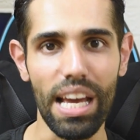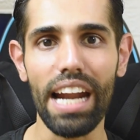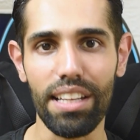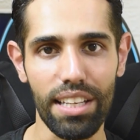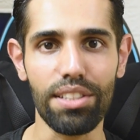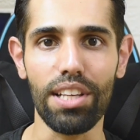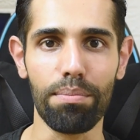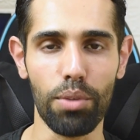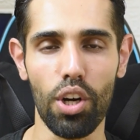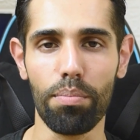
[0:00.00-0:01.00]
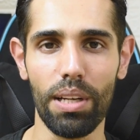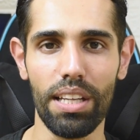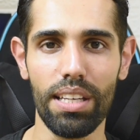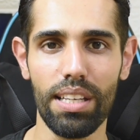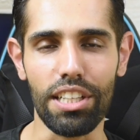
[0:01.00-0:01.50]
That is a
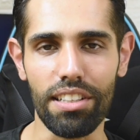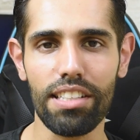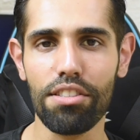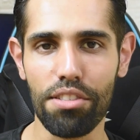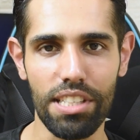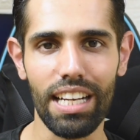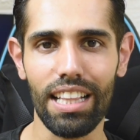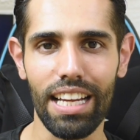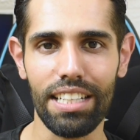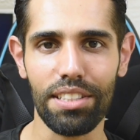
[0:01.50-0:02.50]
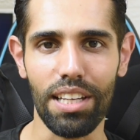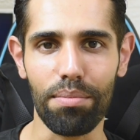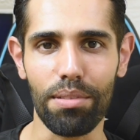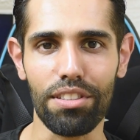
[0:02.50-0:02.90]
monopoly. The current tech landscape